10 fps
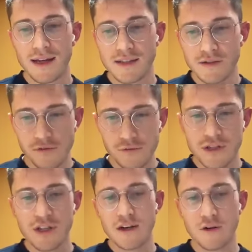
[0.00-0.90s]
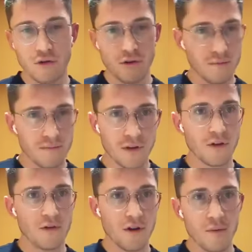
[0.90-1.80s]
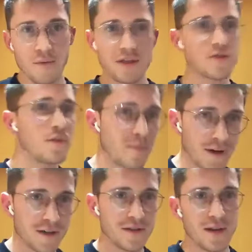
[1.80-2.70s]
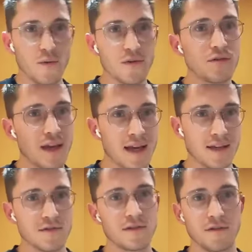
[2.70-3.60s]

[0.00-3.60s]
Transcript: As a software engineer or computational person that wants to get into